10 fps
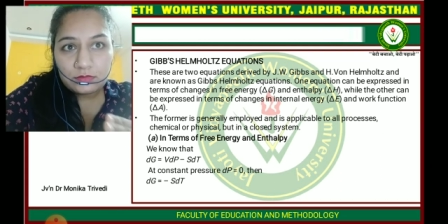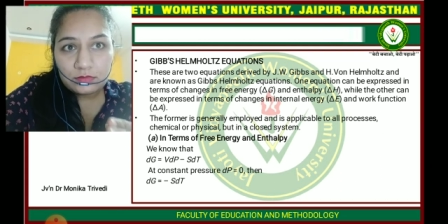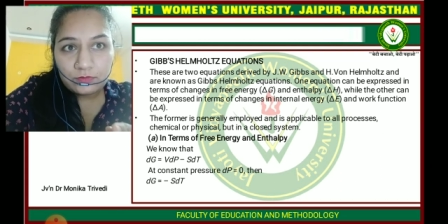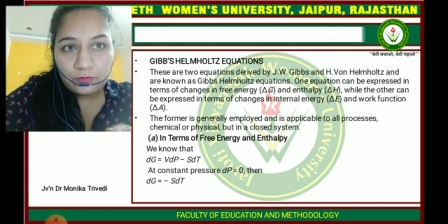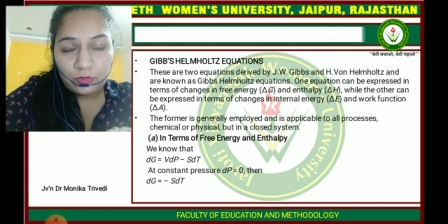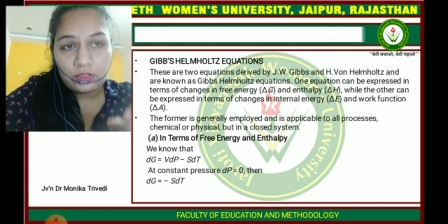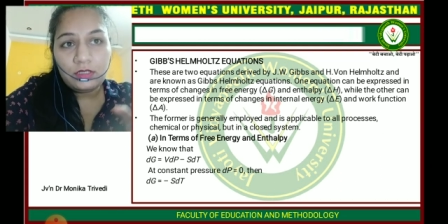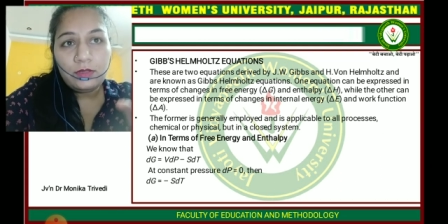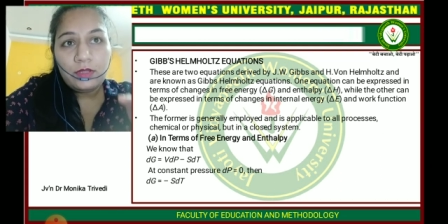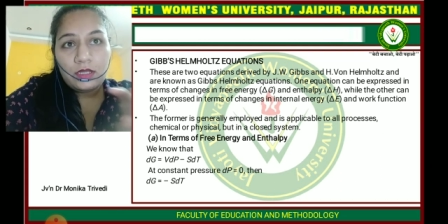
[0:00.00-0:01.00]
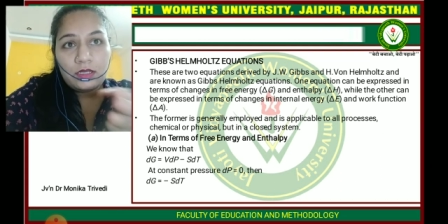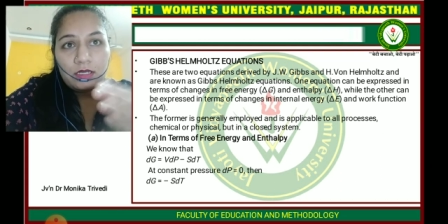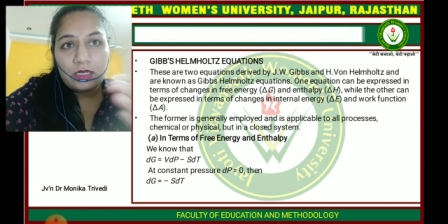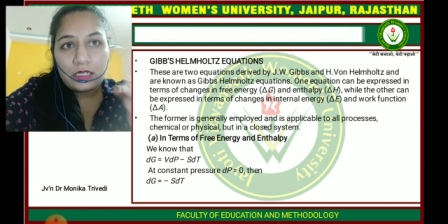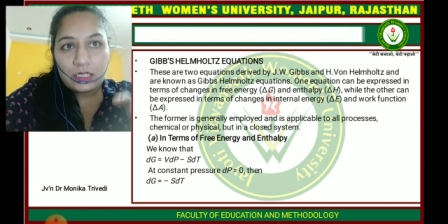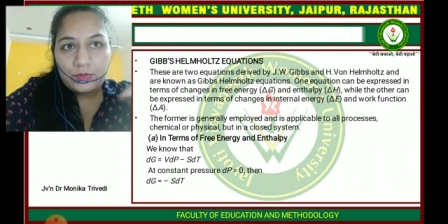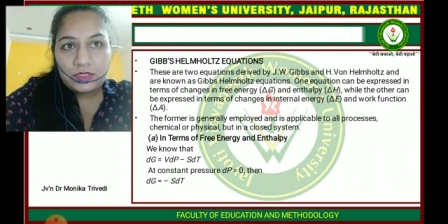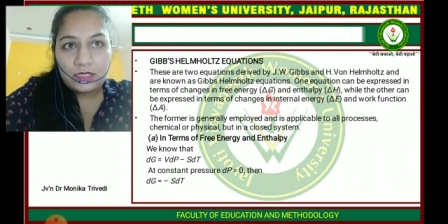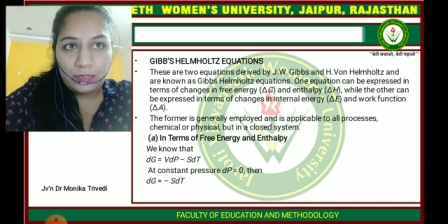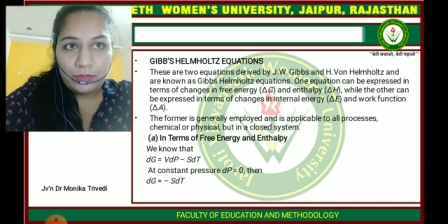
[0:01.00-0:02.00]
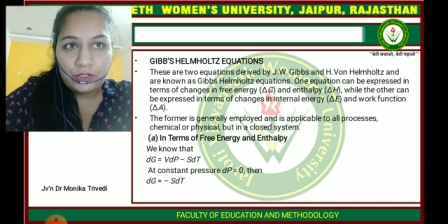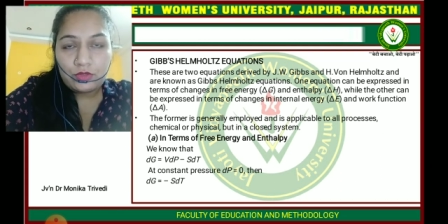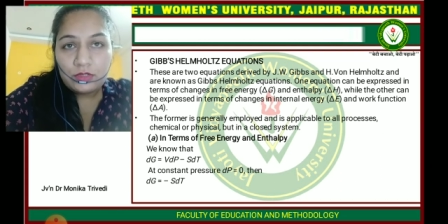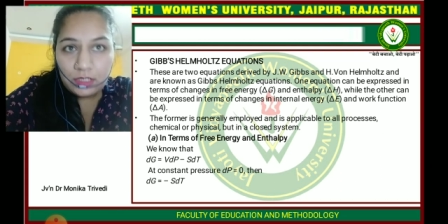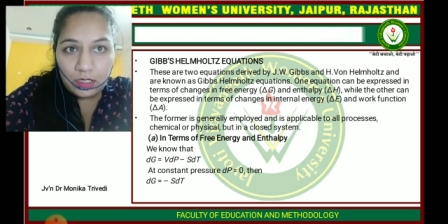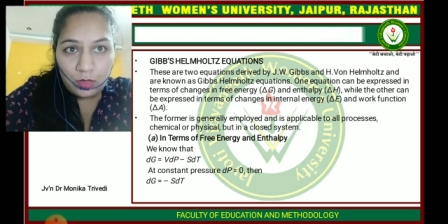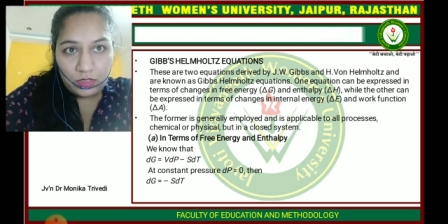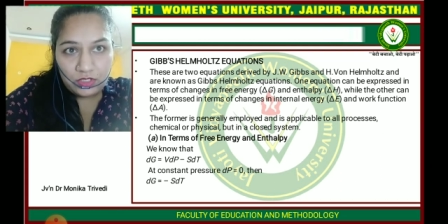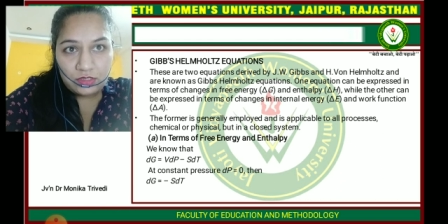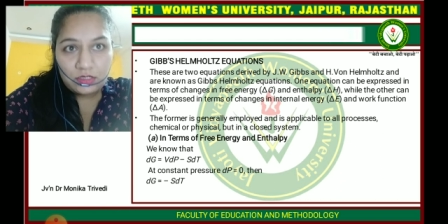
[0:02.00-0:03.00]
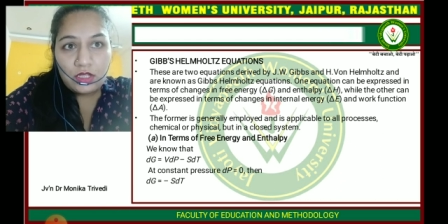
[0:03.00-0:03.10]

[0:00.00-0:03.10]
for the Gibbs-Helmholtz equation.